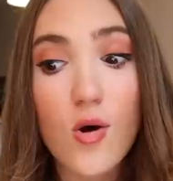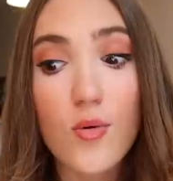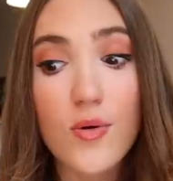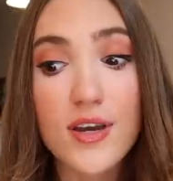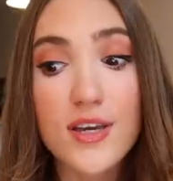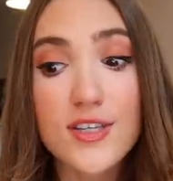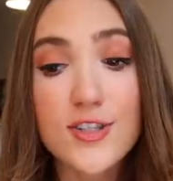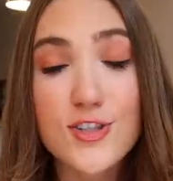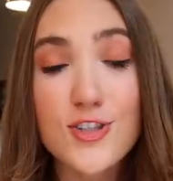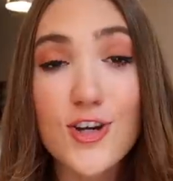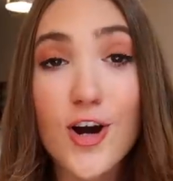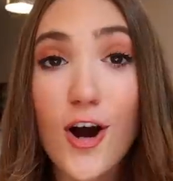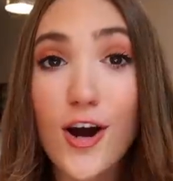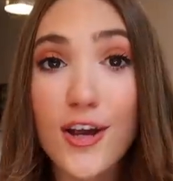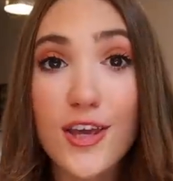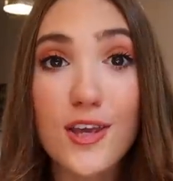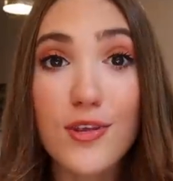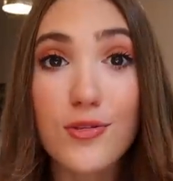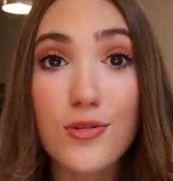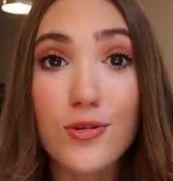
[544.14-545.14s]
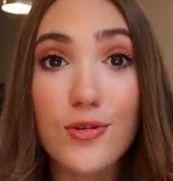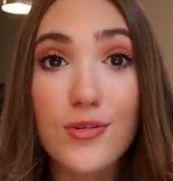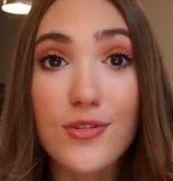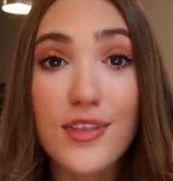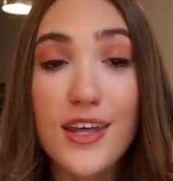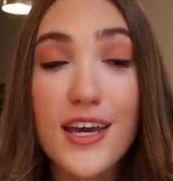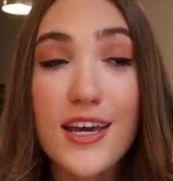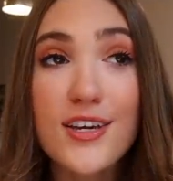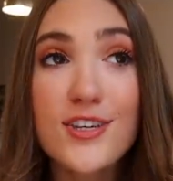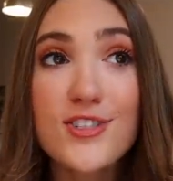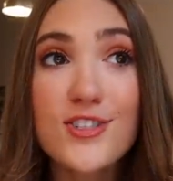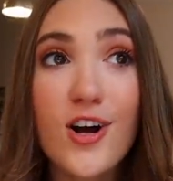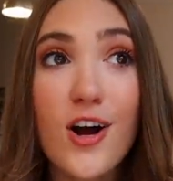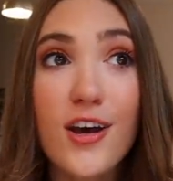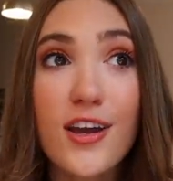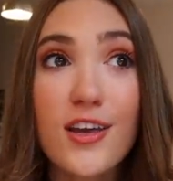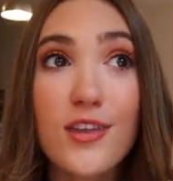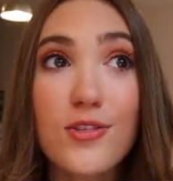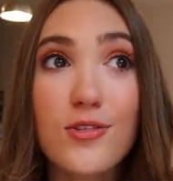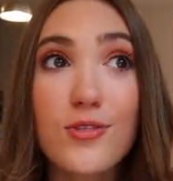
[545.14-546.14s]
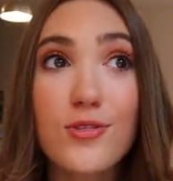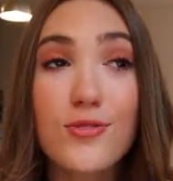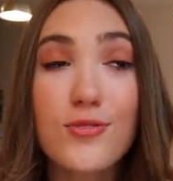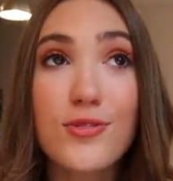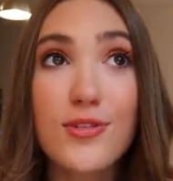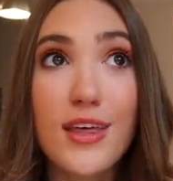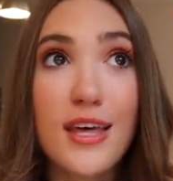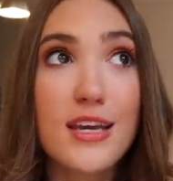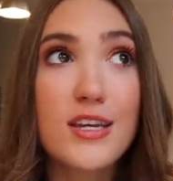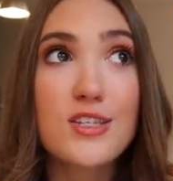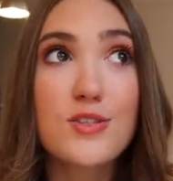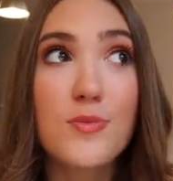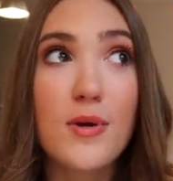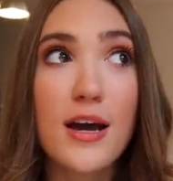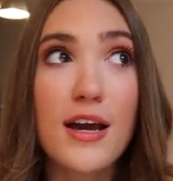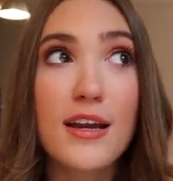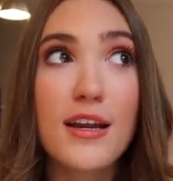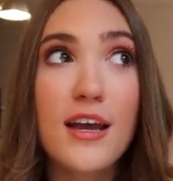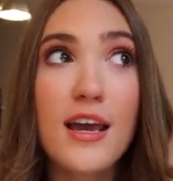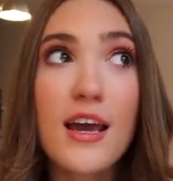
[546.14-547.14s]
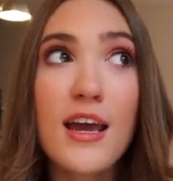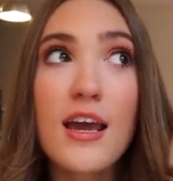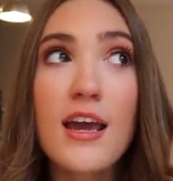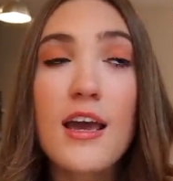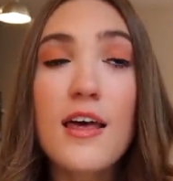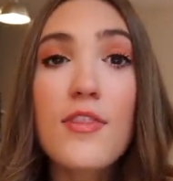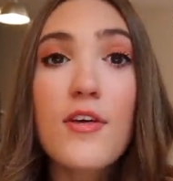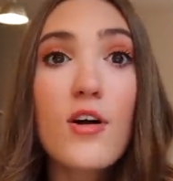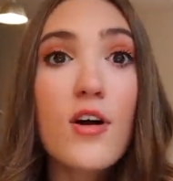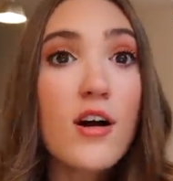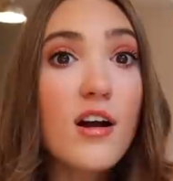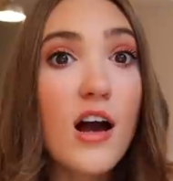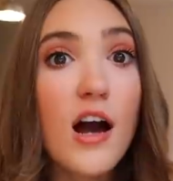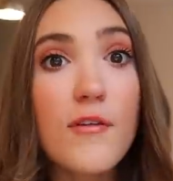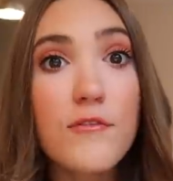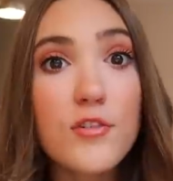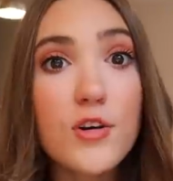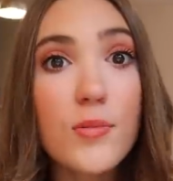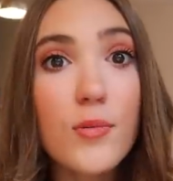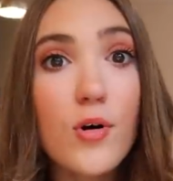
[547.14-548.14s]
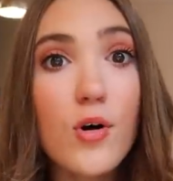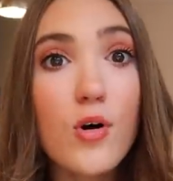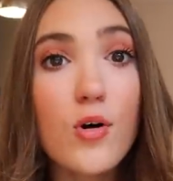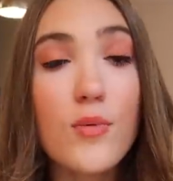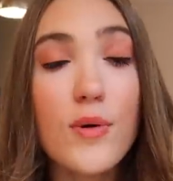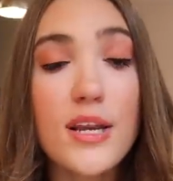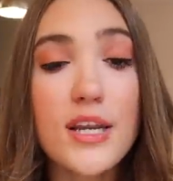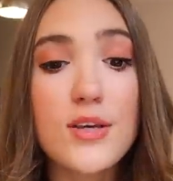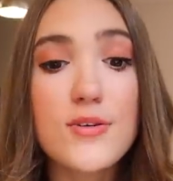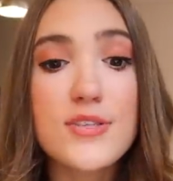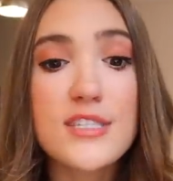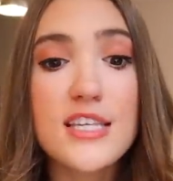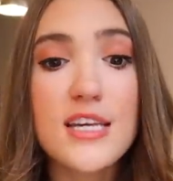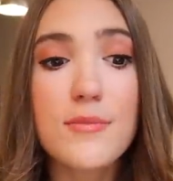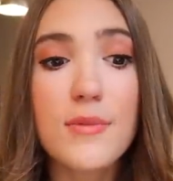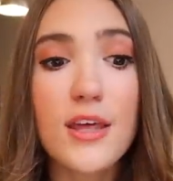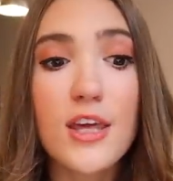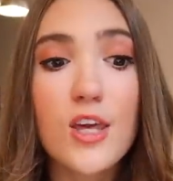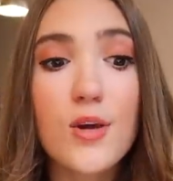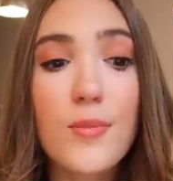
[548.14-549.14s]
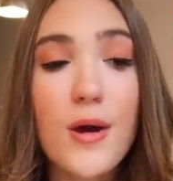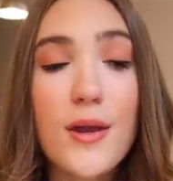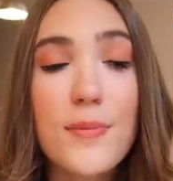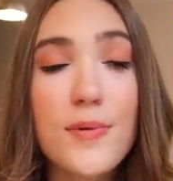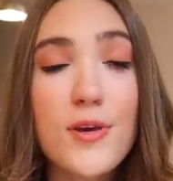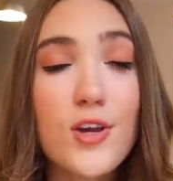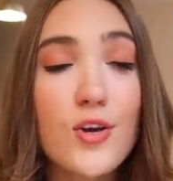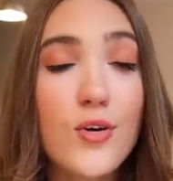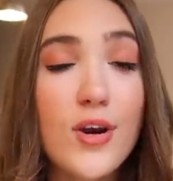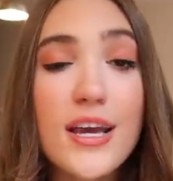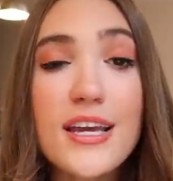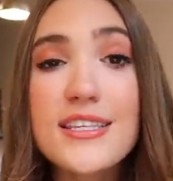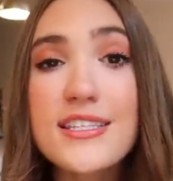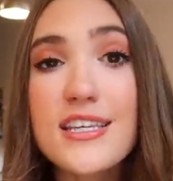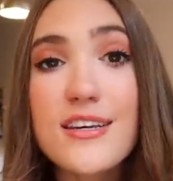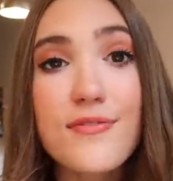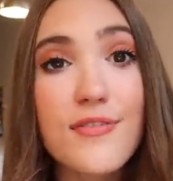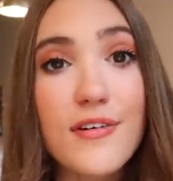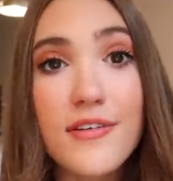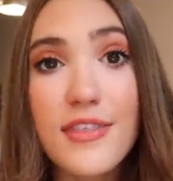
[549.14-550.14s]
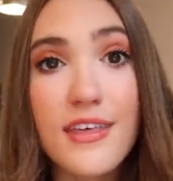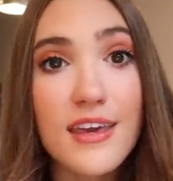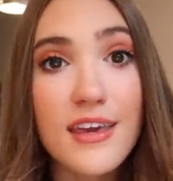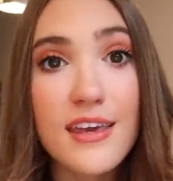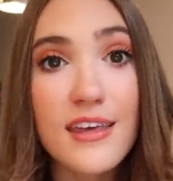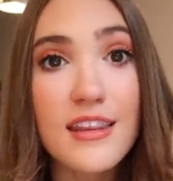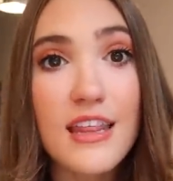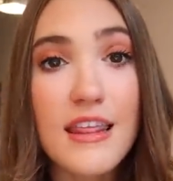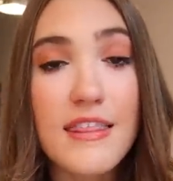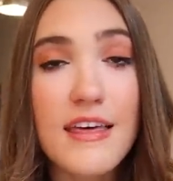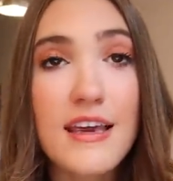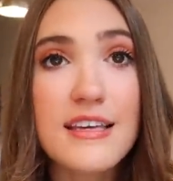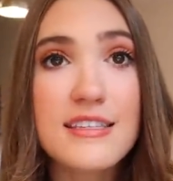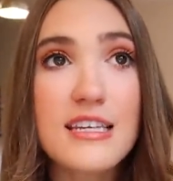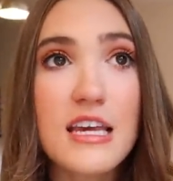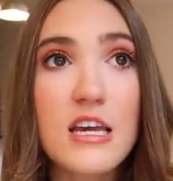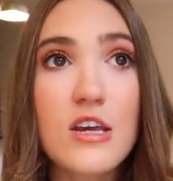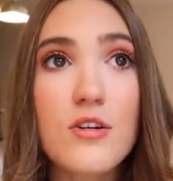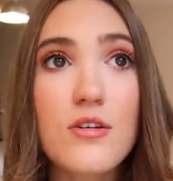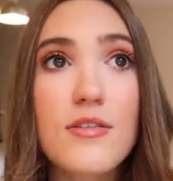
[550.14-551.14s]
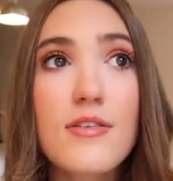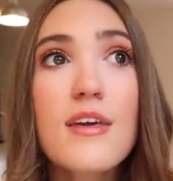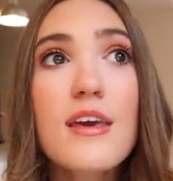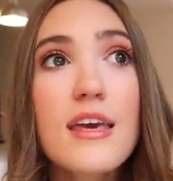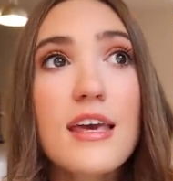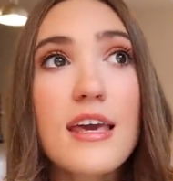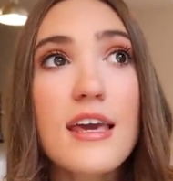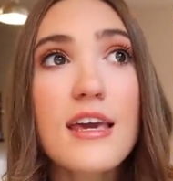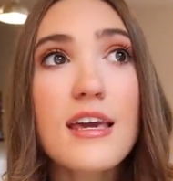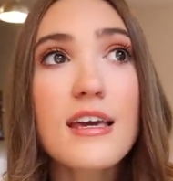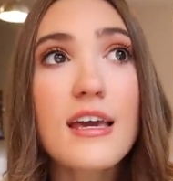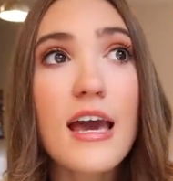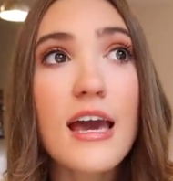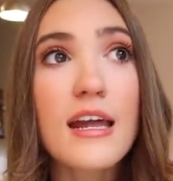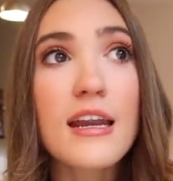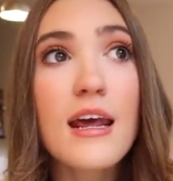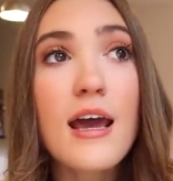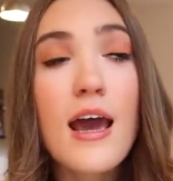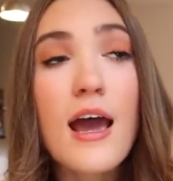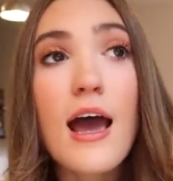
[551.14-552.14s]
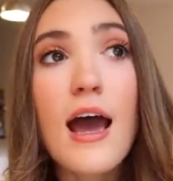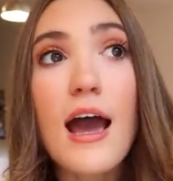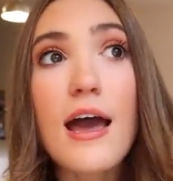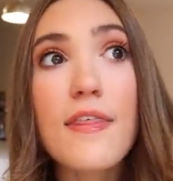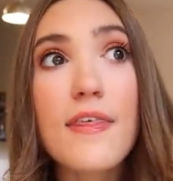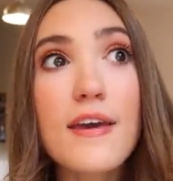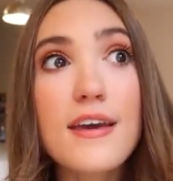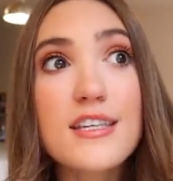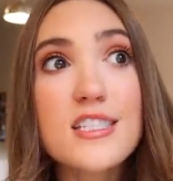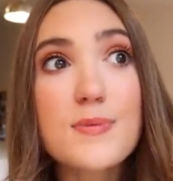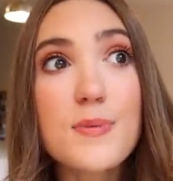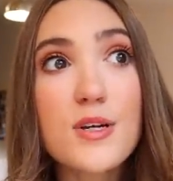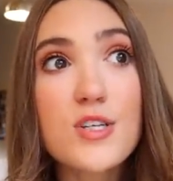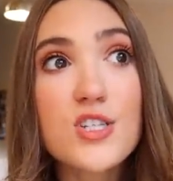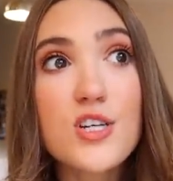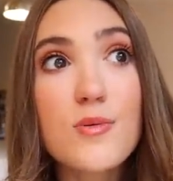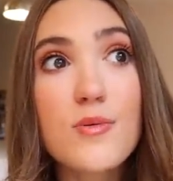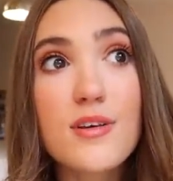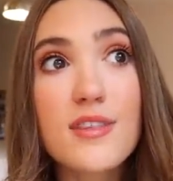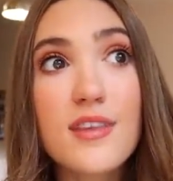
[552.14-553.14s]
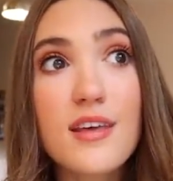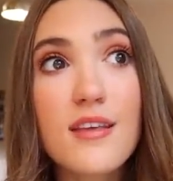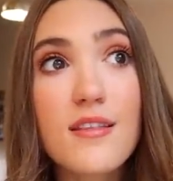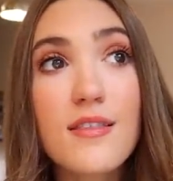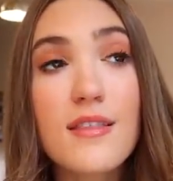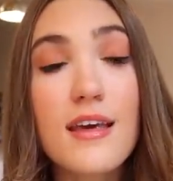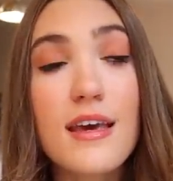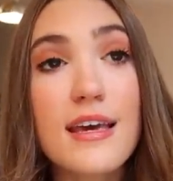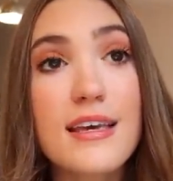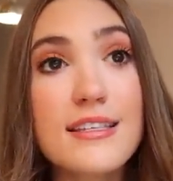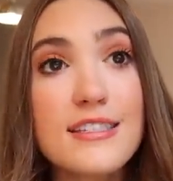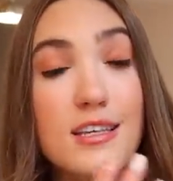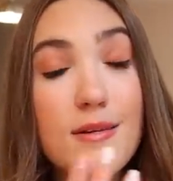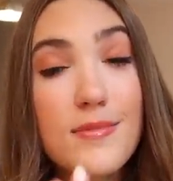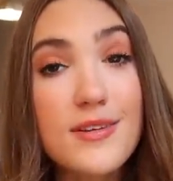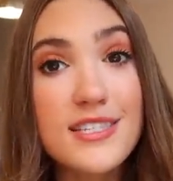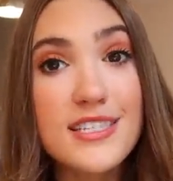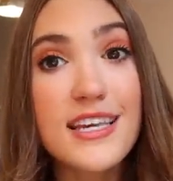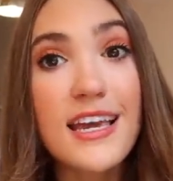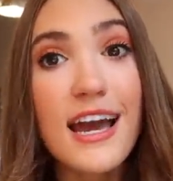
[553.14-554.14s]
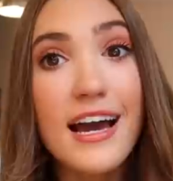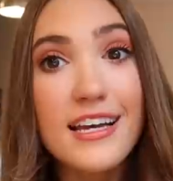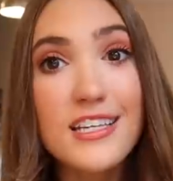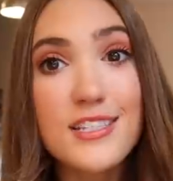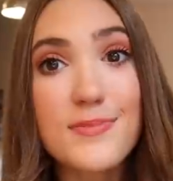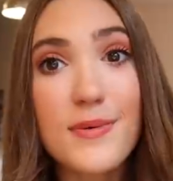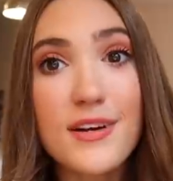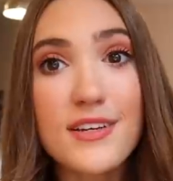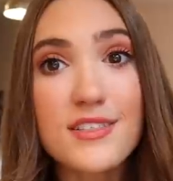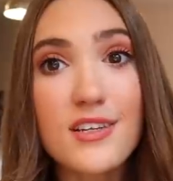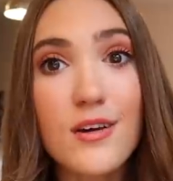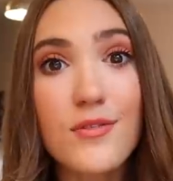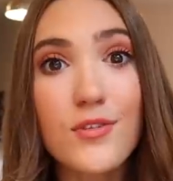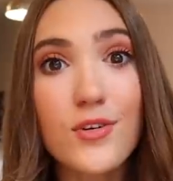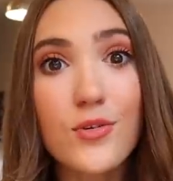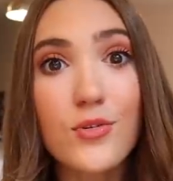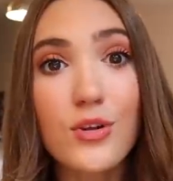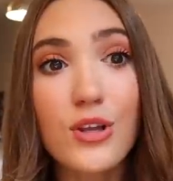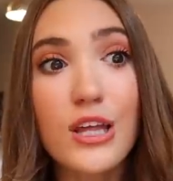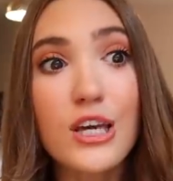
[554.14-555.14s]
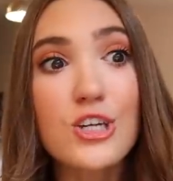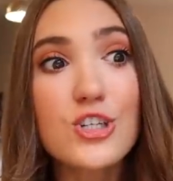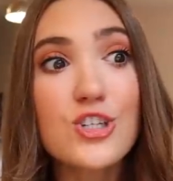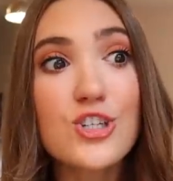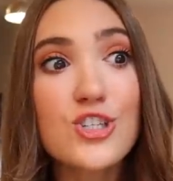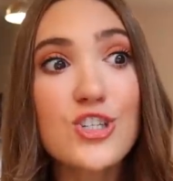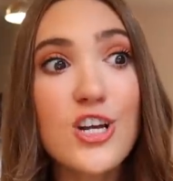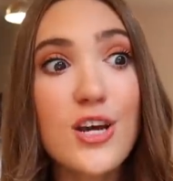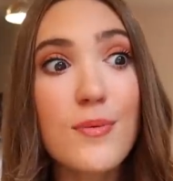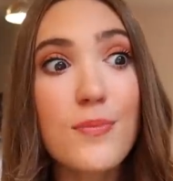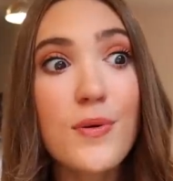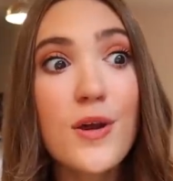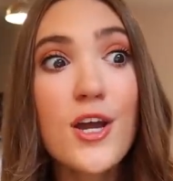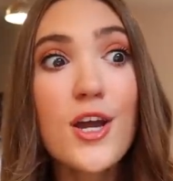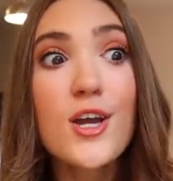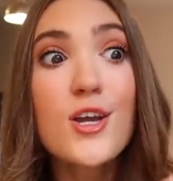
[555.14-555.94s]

always talking through things, talking through things when they're uncomfortable, when you seem like you might be crazy for thinking the things that you're thinking. And I think, especially within the intimacy aspect of your relationship,